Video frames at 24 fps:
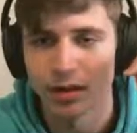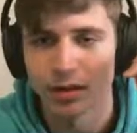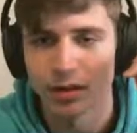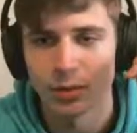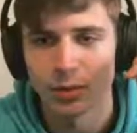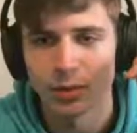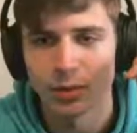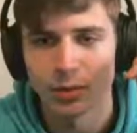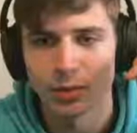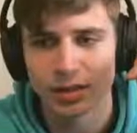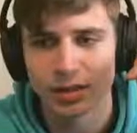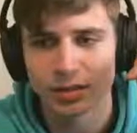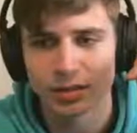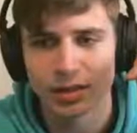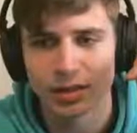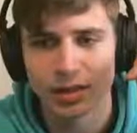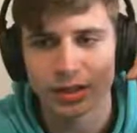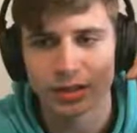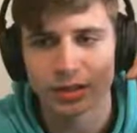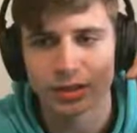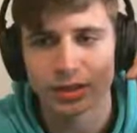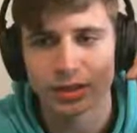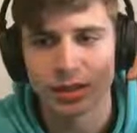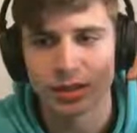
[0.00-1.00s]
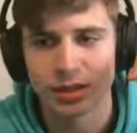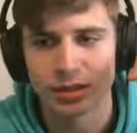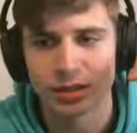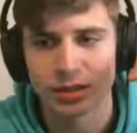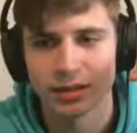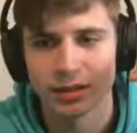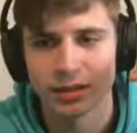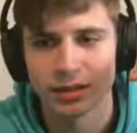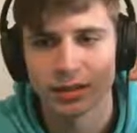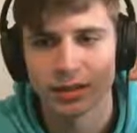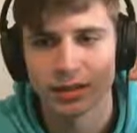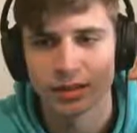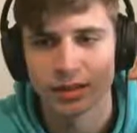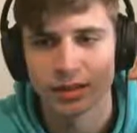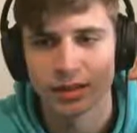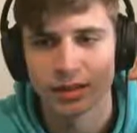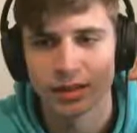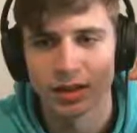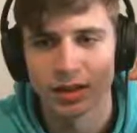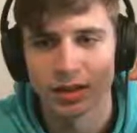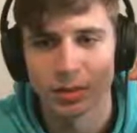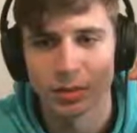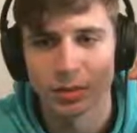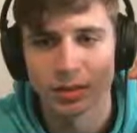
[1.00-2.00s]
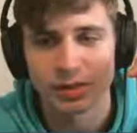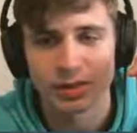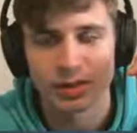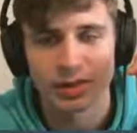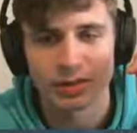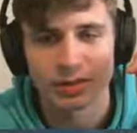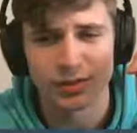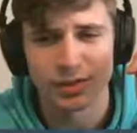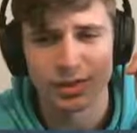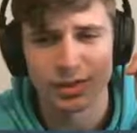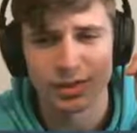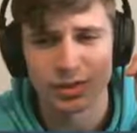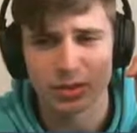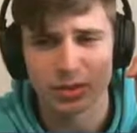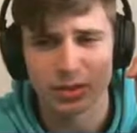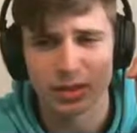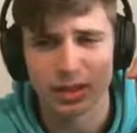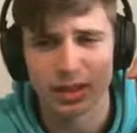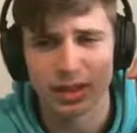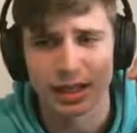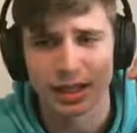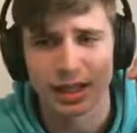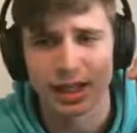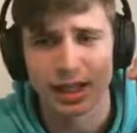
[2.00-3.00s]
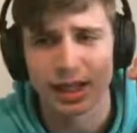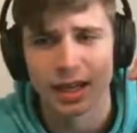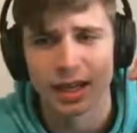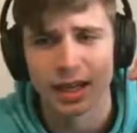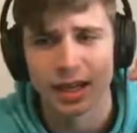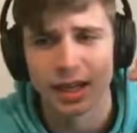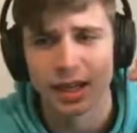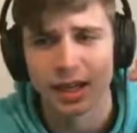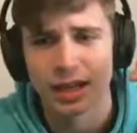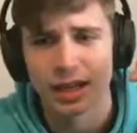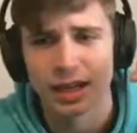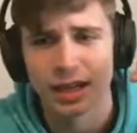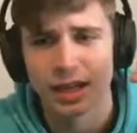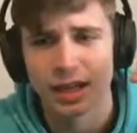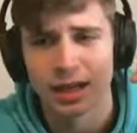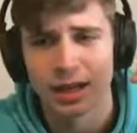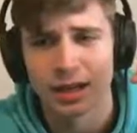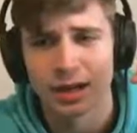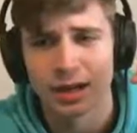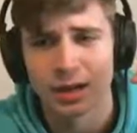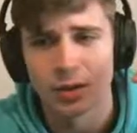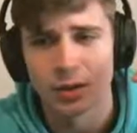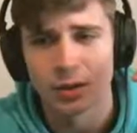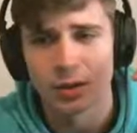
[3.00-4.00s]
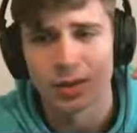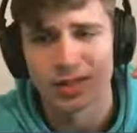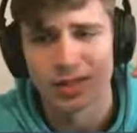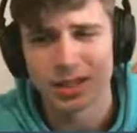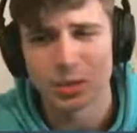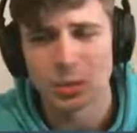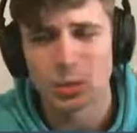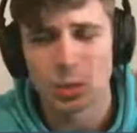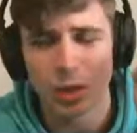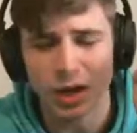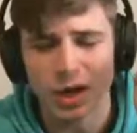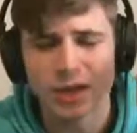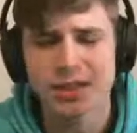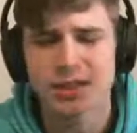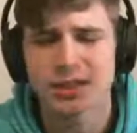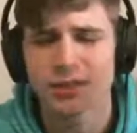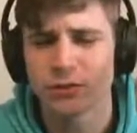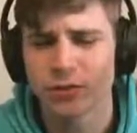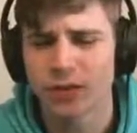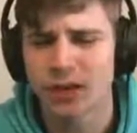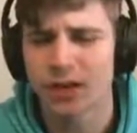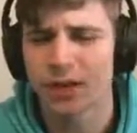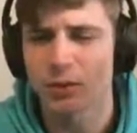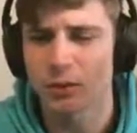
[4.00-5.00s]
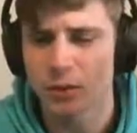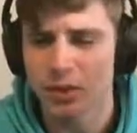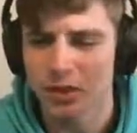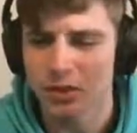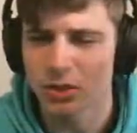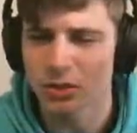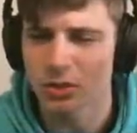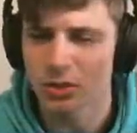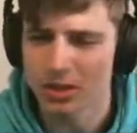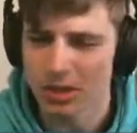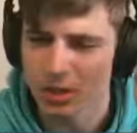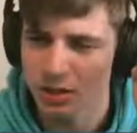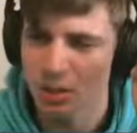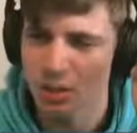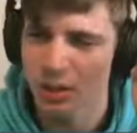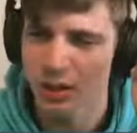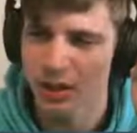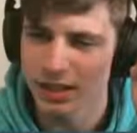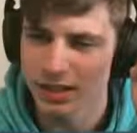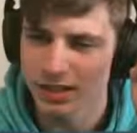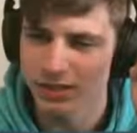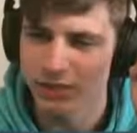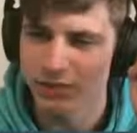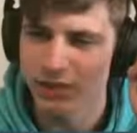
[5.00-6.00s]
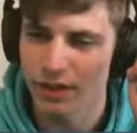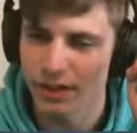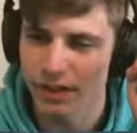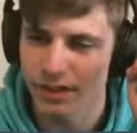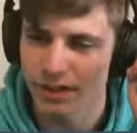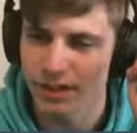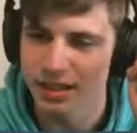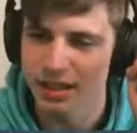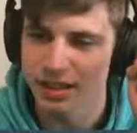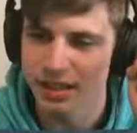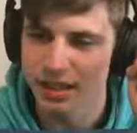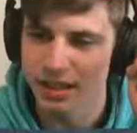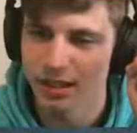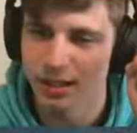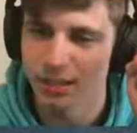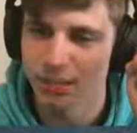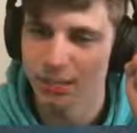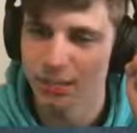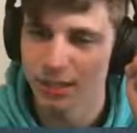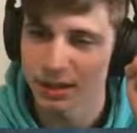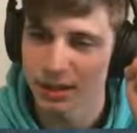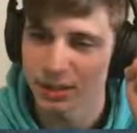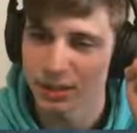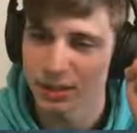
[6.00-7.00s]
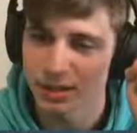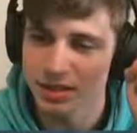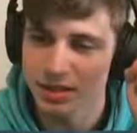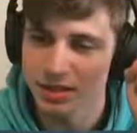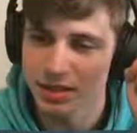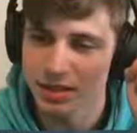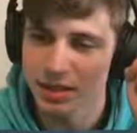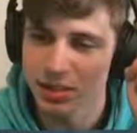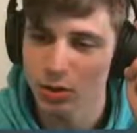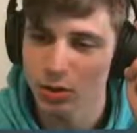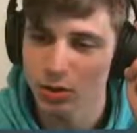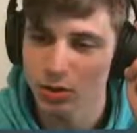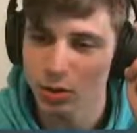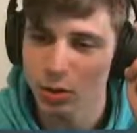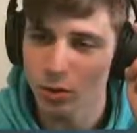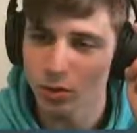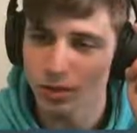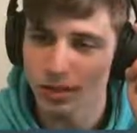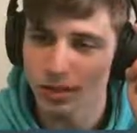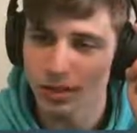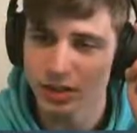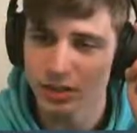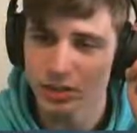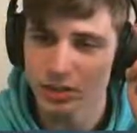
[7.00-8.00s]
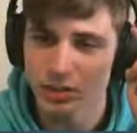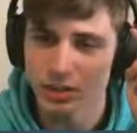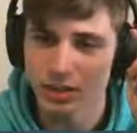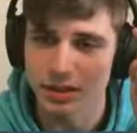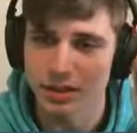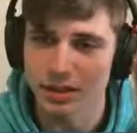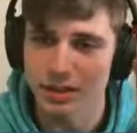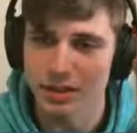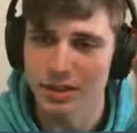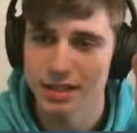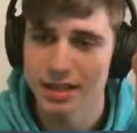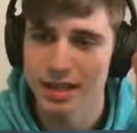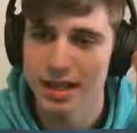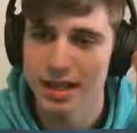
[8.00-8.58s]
We see a victory. We see a victory. We see one defeat. We do see one defeat, but then we see two more victories.